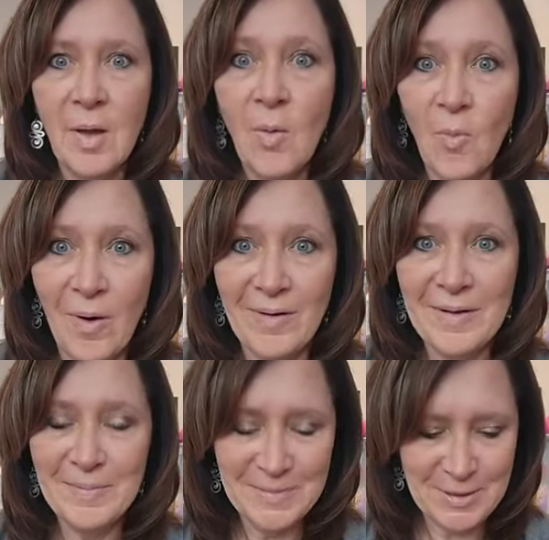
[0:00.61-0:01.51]

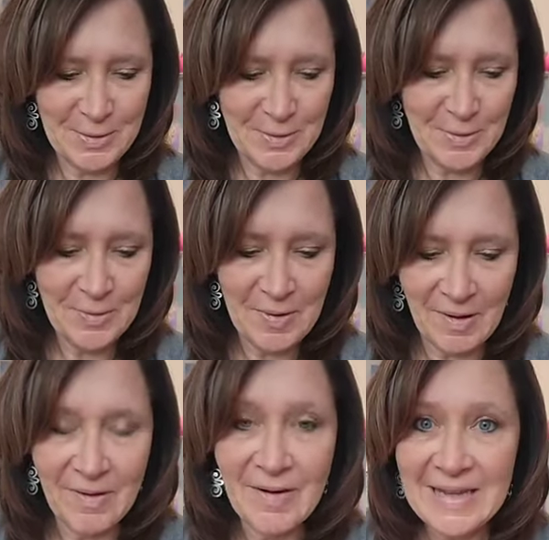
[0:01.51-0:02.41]
Welcome to
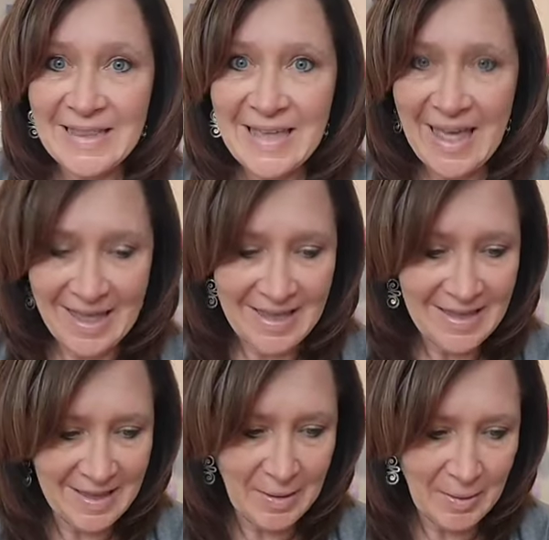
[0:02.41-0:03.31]
Art in the
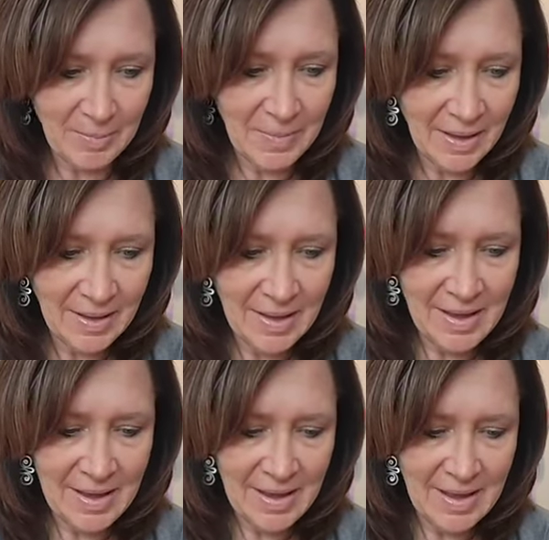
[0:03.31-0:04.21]
AM.
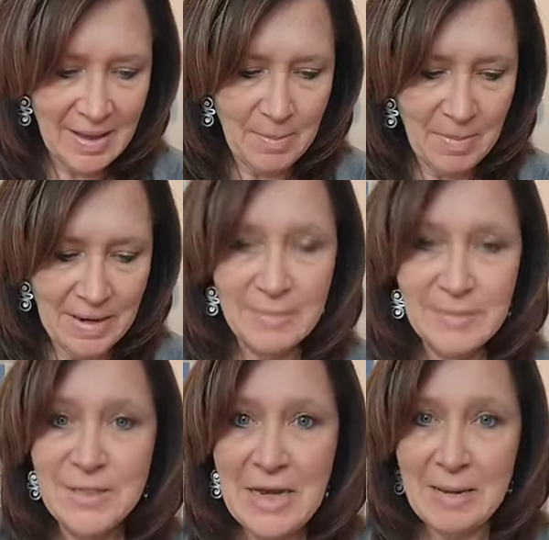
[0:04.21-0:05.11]
My name is
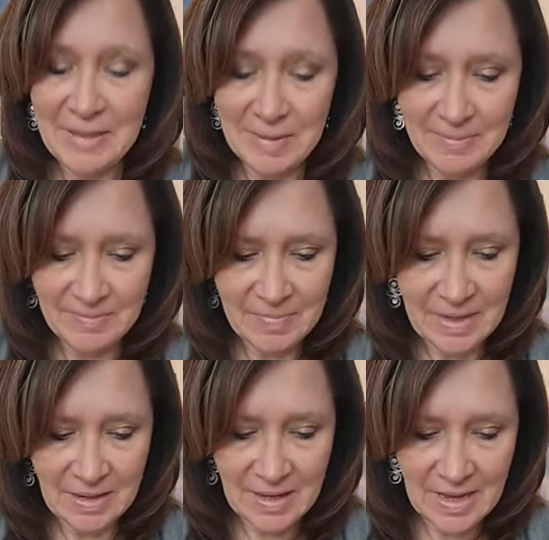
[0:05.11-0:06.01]
Jamie,
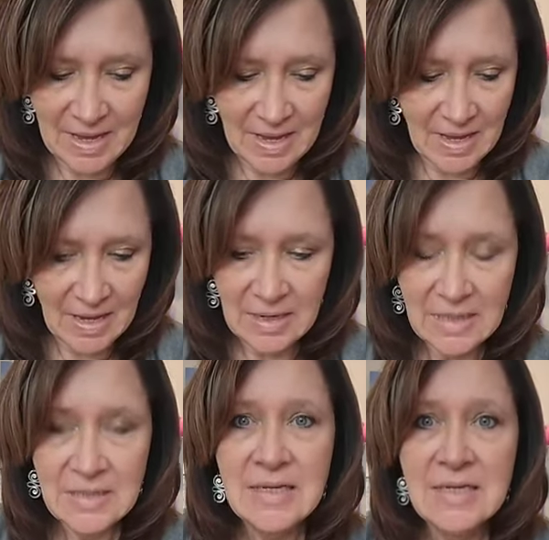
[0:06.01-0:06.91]
and
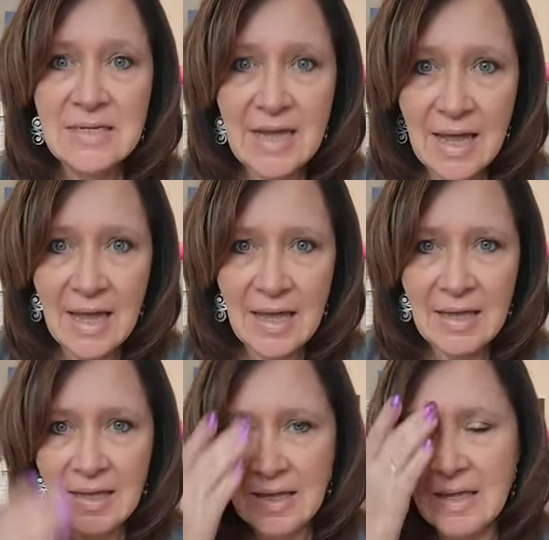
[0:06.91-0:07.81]

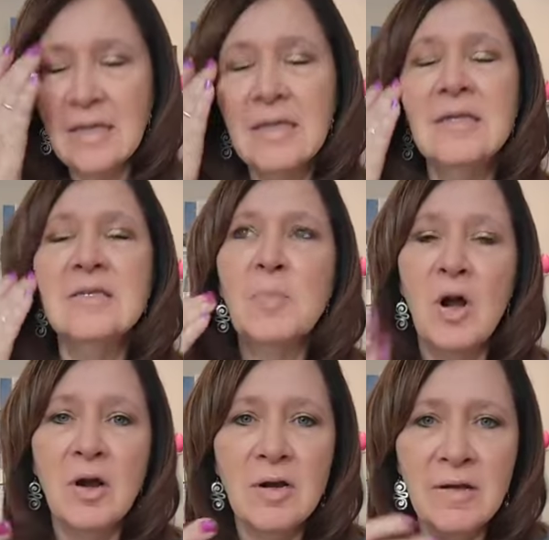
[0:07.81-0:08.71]
today is
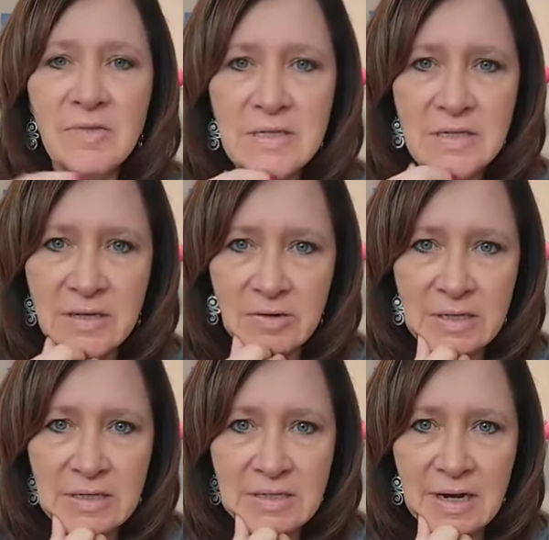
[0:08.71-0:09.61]
part of the
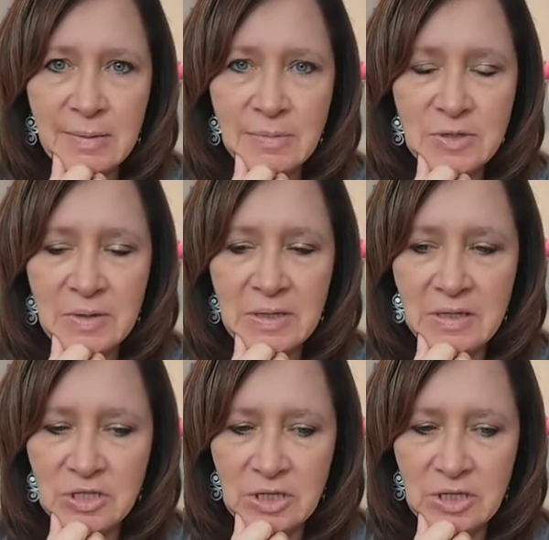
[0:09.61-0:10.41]
series that I'm doing this